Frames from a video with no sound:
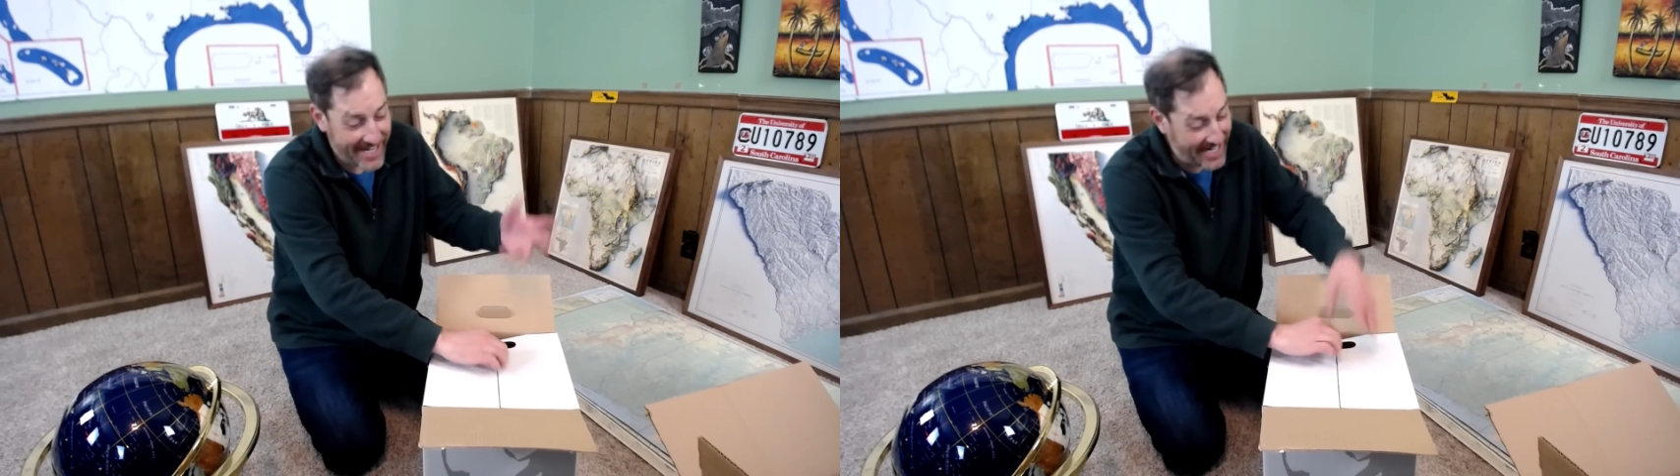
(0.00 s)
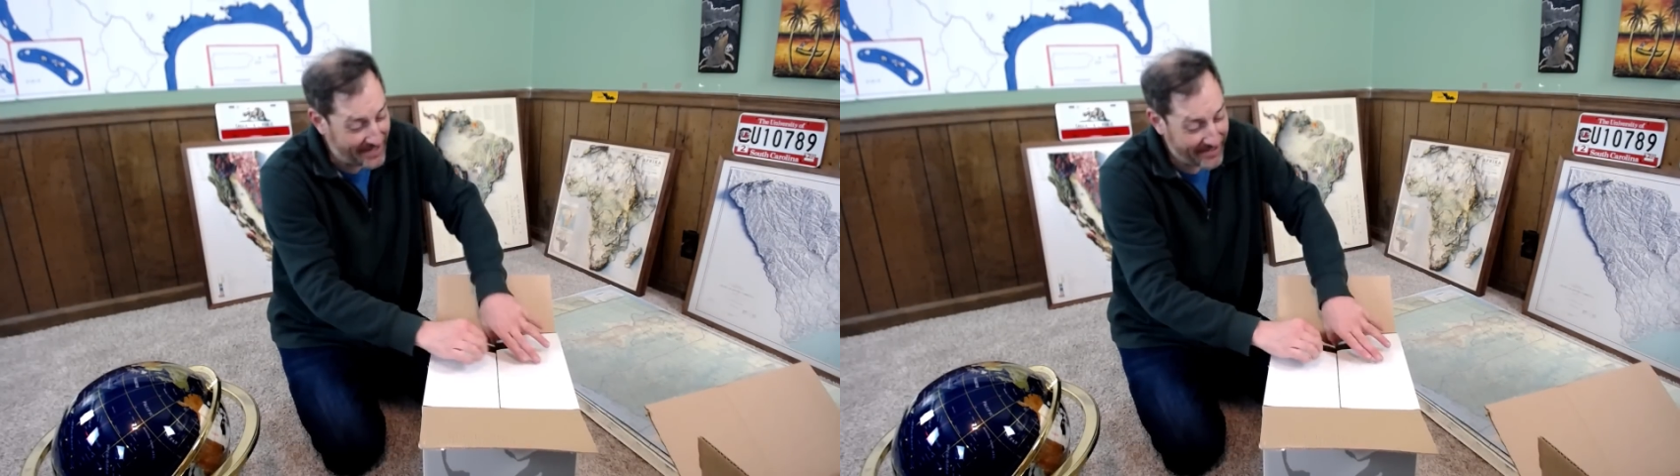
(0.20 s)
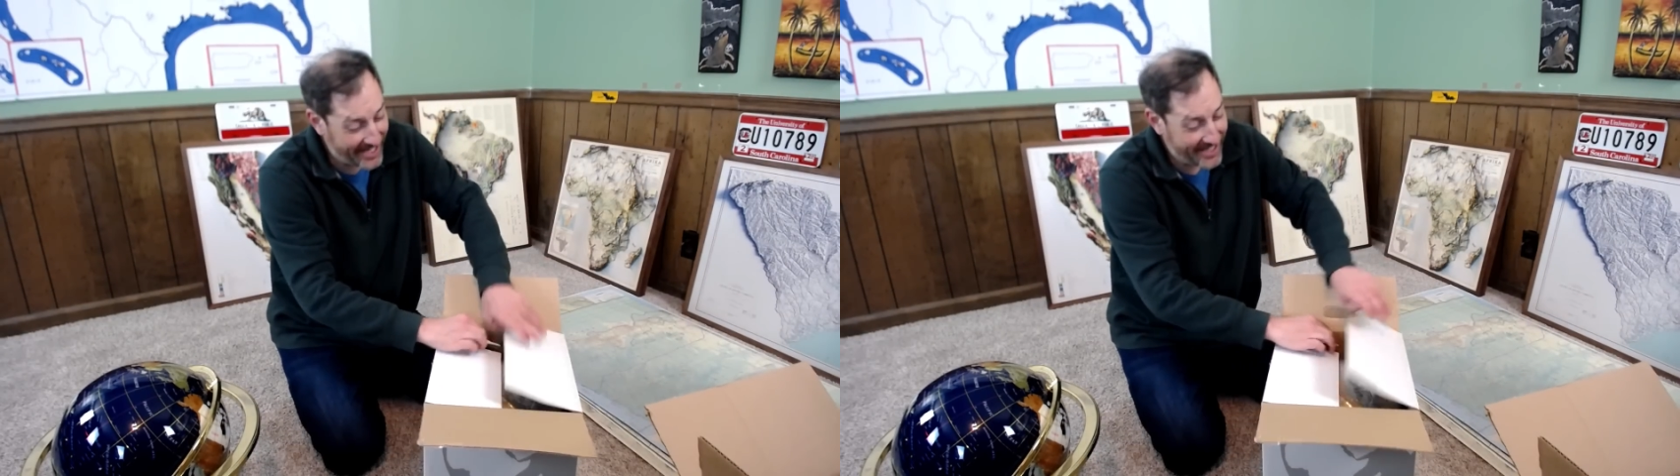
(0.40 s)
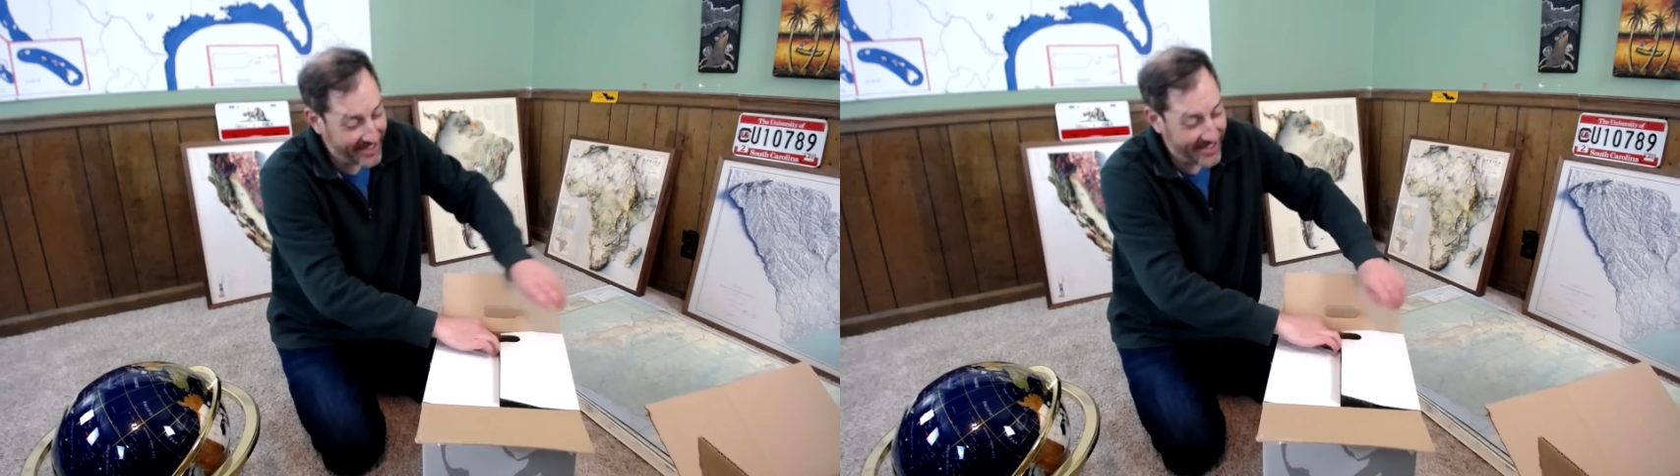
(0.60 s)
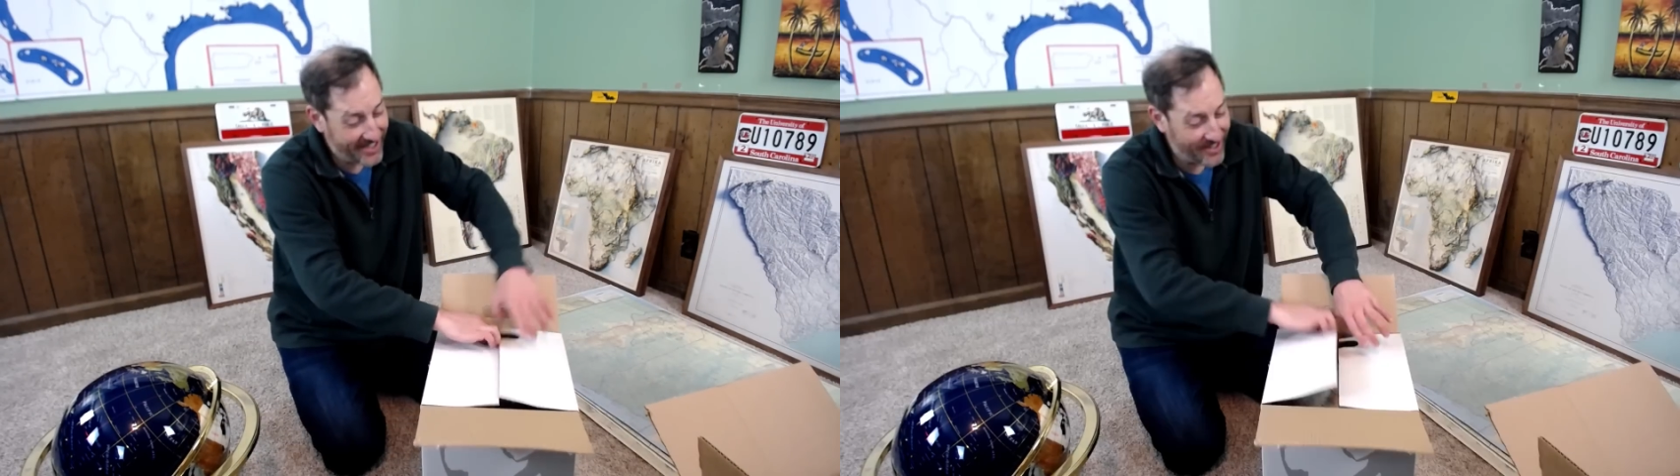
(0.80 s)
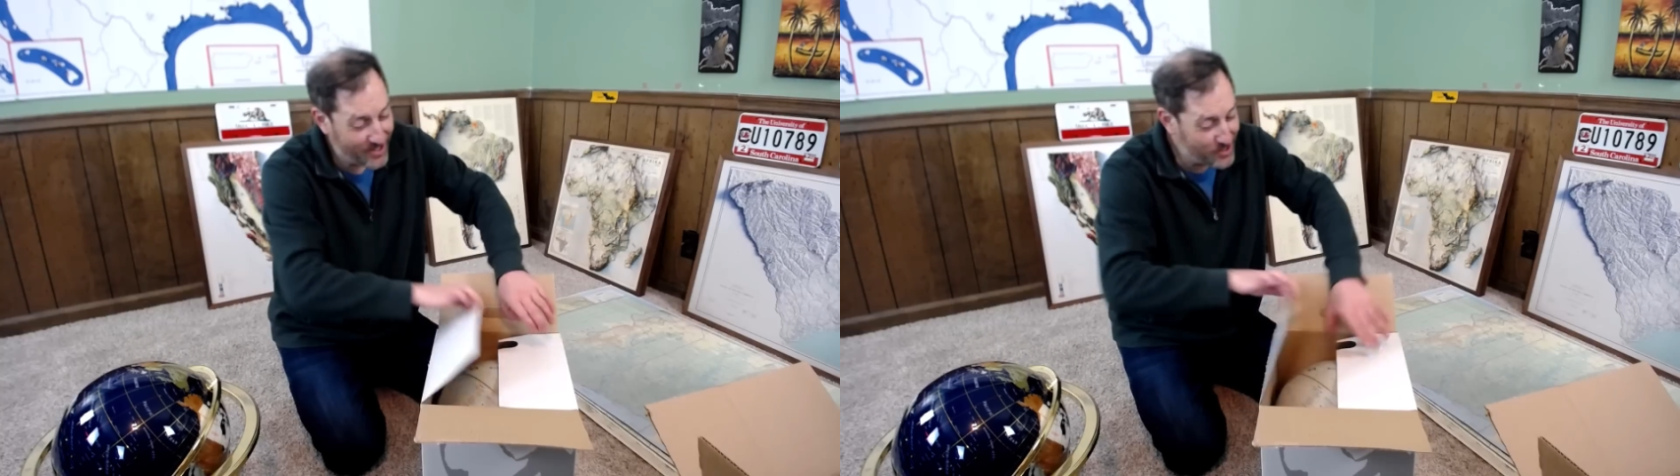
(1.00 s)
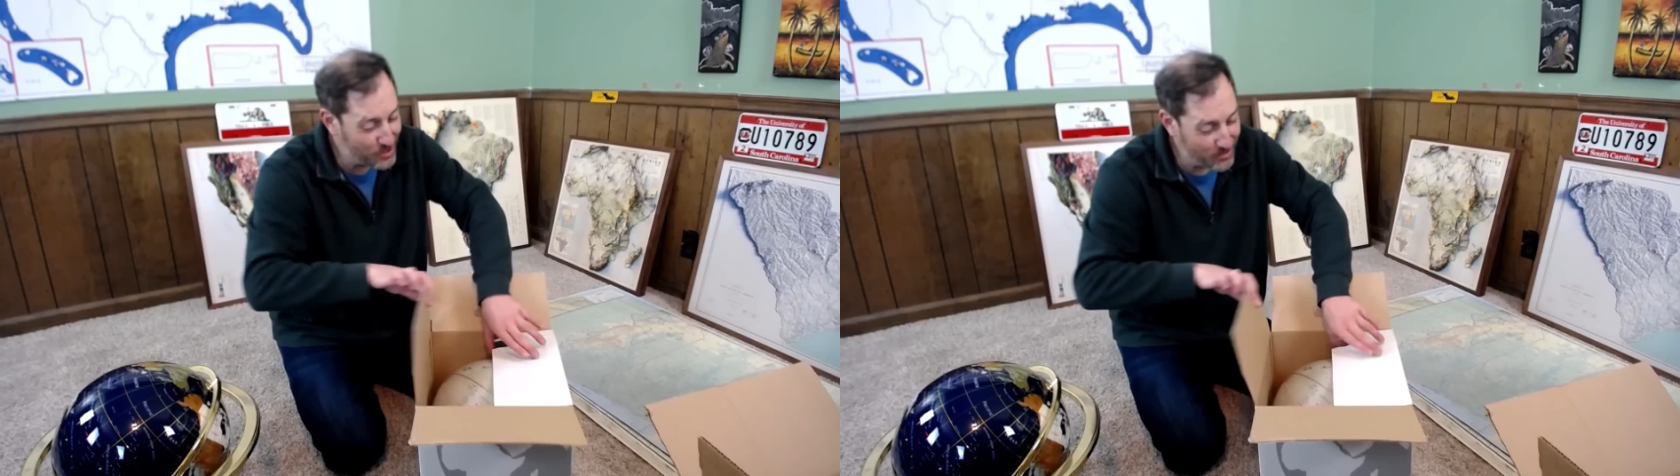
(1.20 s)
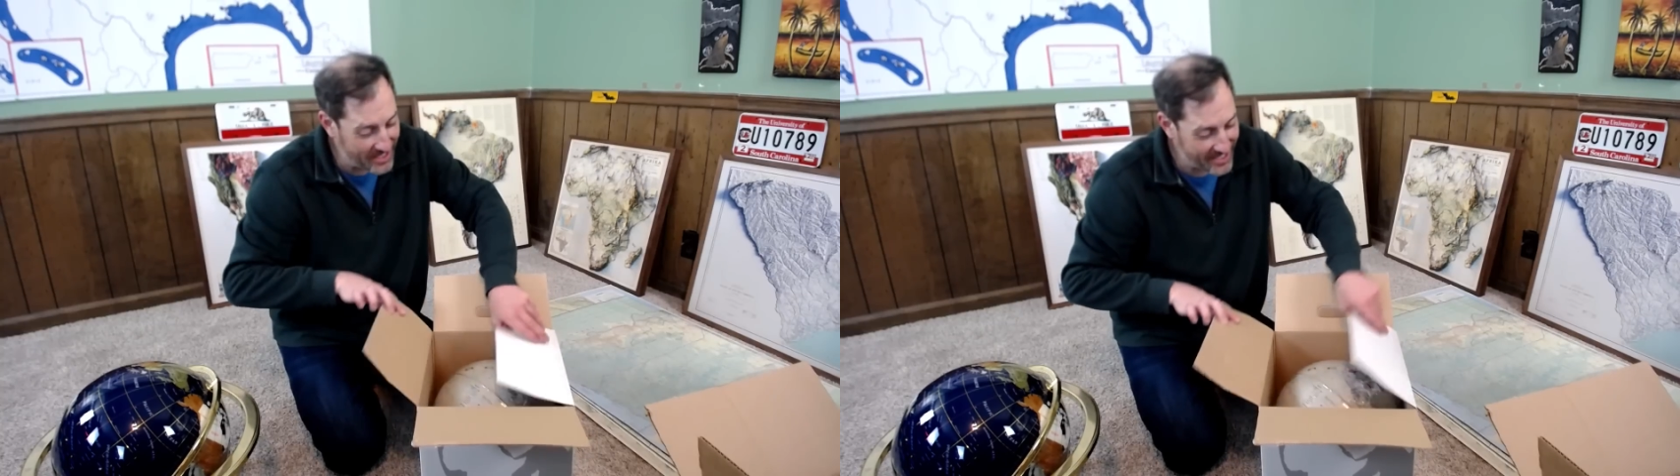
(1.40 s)
I never get a
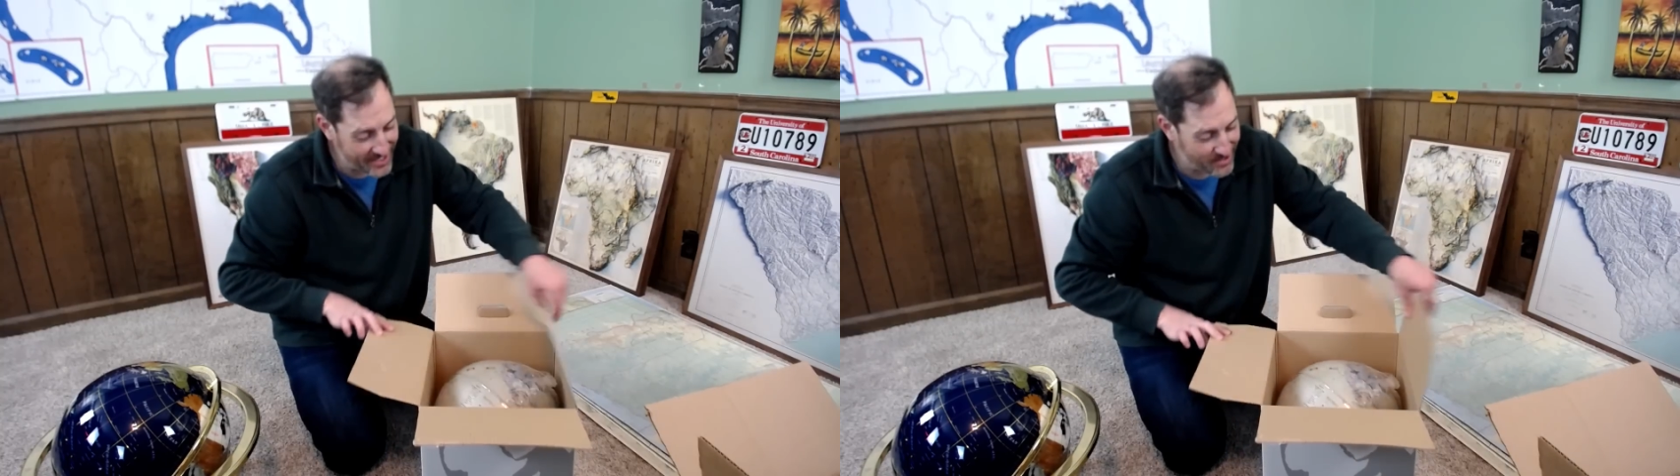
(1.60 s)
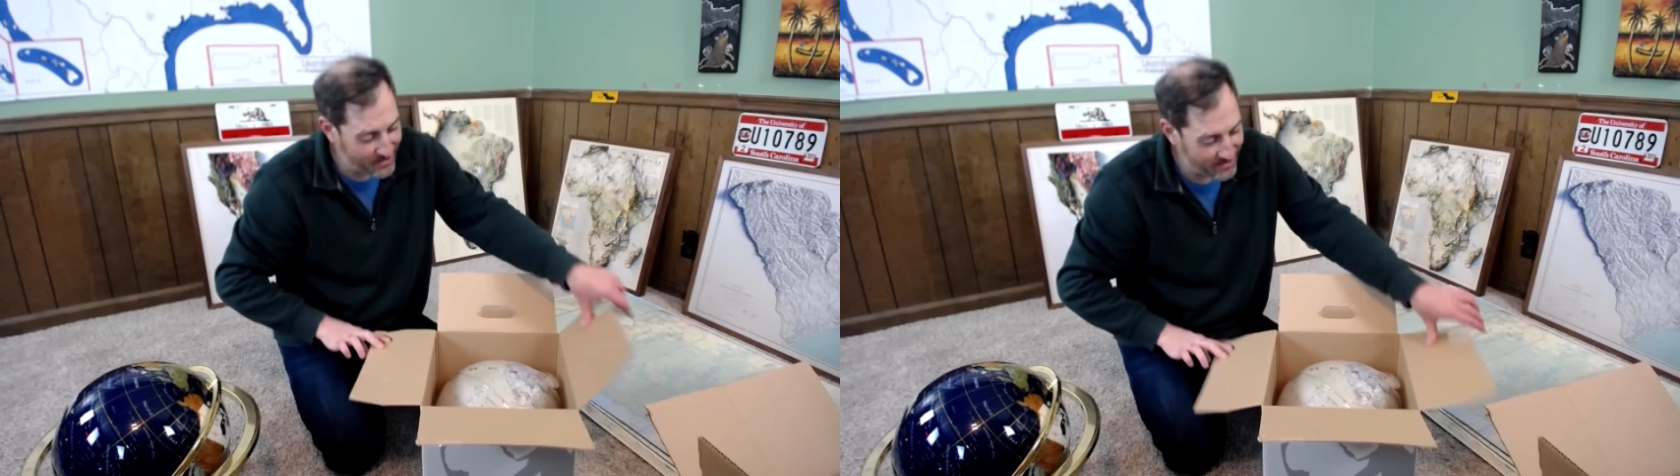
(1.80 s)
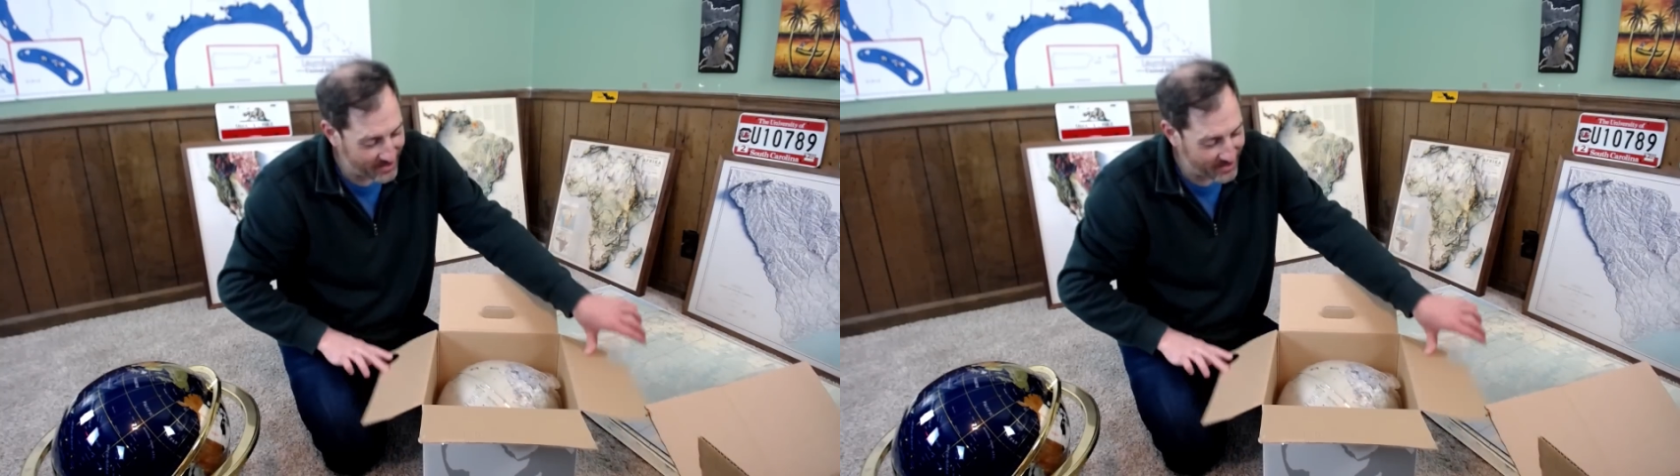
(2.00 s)
globe, so,